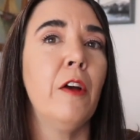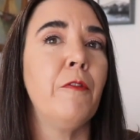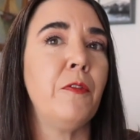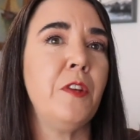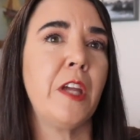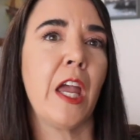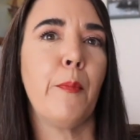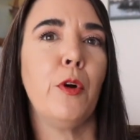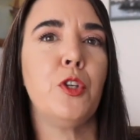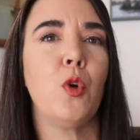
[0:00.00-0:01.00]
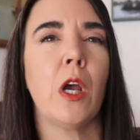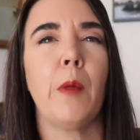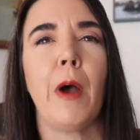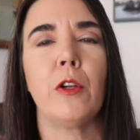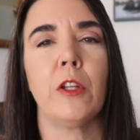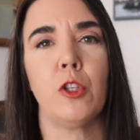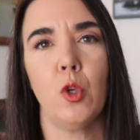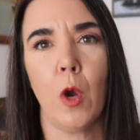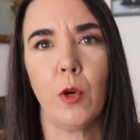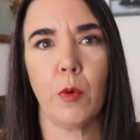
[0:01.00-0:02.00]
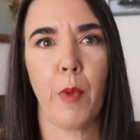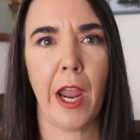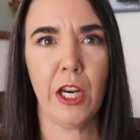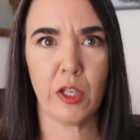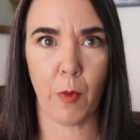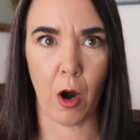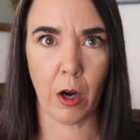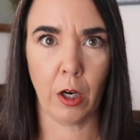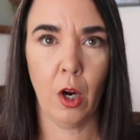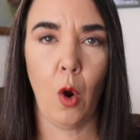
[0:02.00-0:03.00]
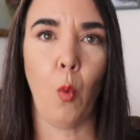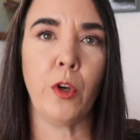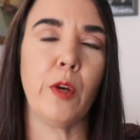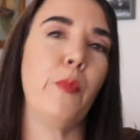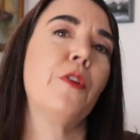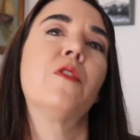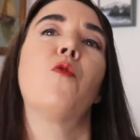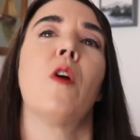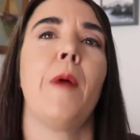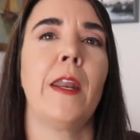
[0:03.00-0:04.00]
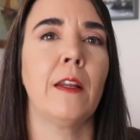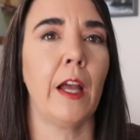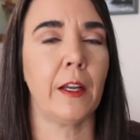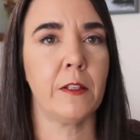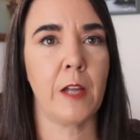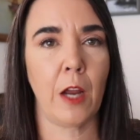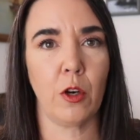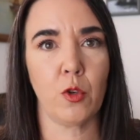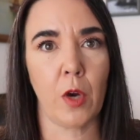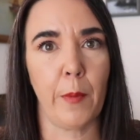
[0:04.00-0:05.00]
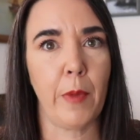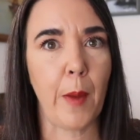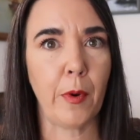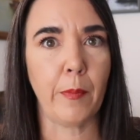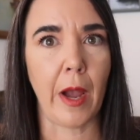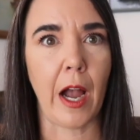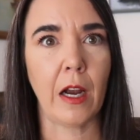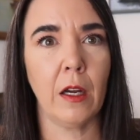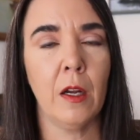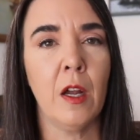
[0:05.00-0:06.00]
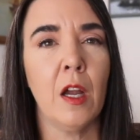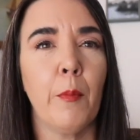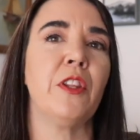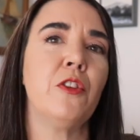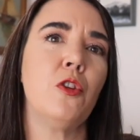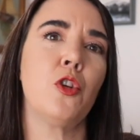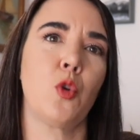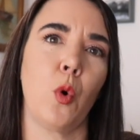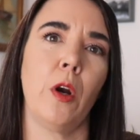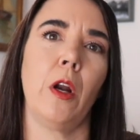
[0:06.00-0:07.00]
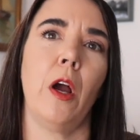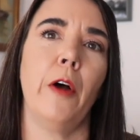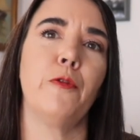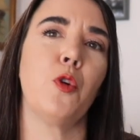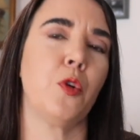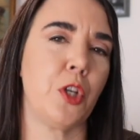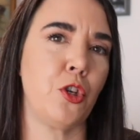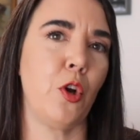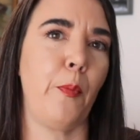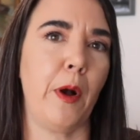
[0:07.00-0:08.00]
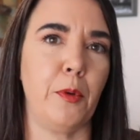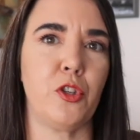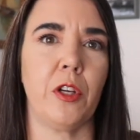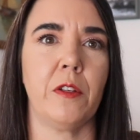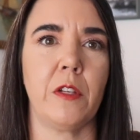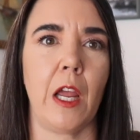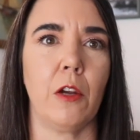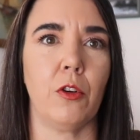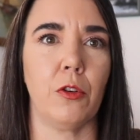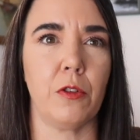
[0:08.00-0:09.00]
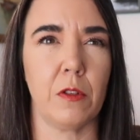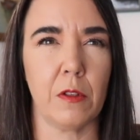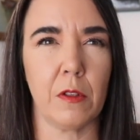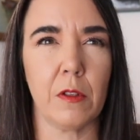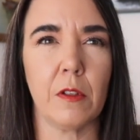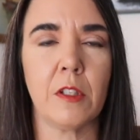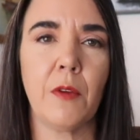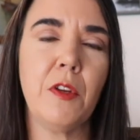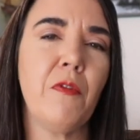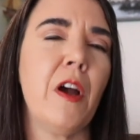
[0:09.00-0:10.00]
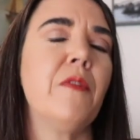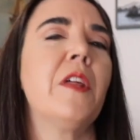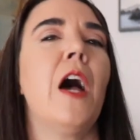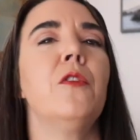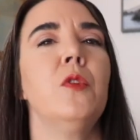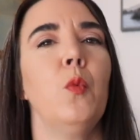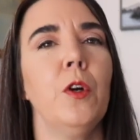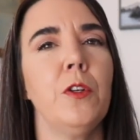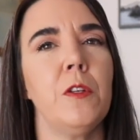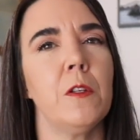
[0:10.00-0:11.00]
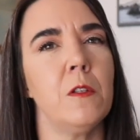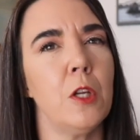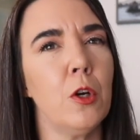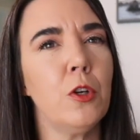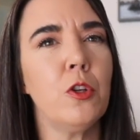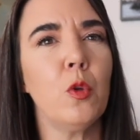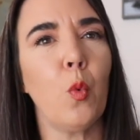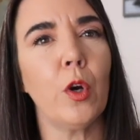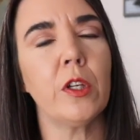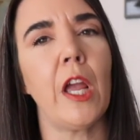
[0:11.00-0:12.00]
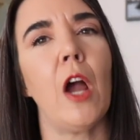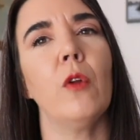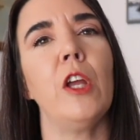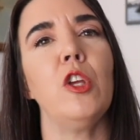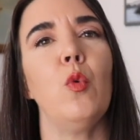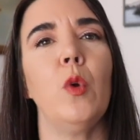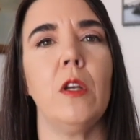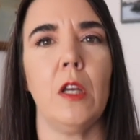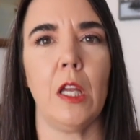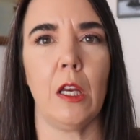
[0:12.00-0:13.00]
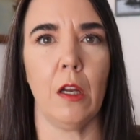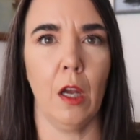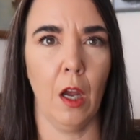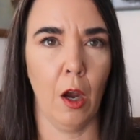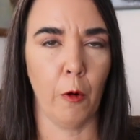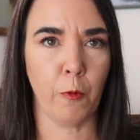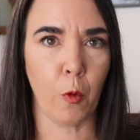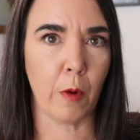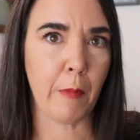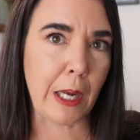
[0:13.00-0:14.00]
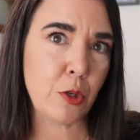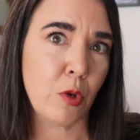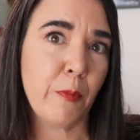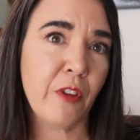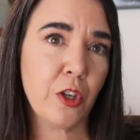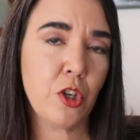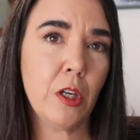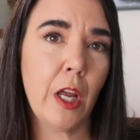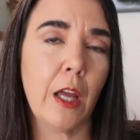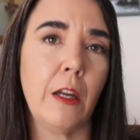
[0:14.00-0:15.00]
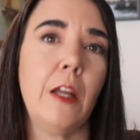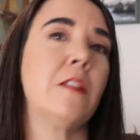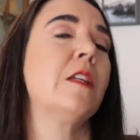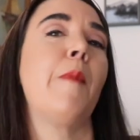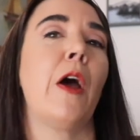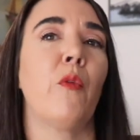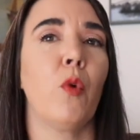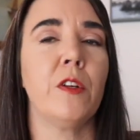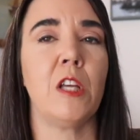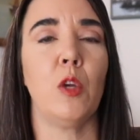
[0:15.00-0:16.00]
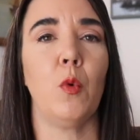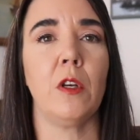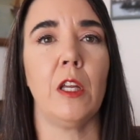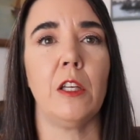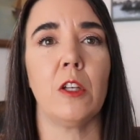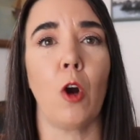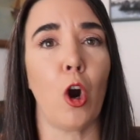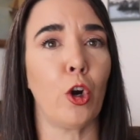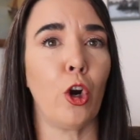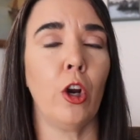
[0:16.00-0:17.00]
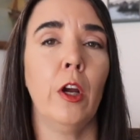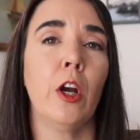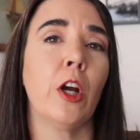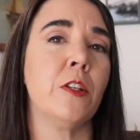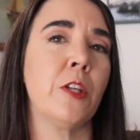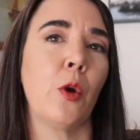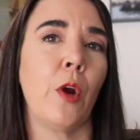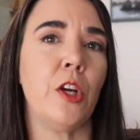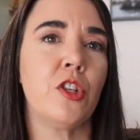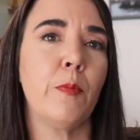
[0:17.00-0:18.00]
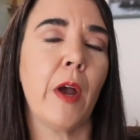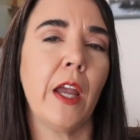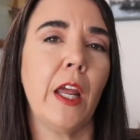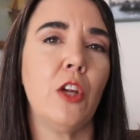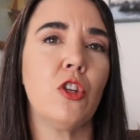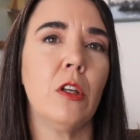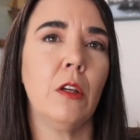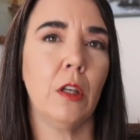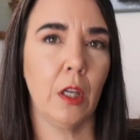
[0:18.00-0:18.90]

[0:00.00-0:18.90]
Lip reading: 50K puts you at about the 200-page mark when your book's formatted like a standard trade paperback, but this is short of traditional publishing standards. 75,000 words is nearer to the word count that you would need for mainstream fiction, and it's the amount of words that you would need to garner consideration by an agent.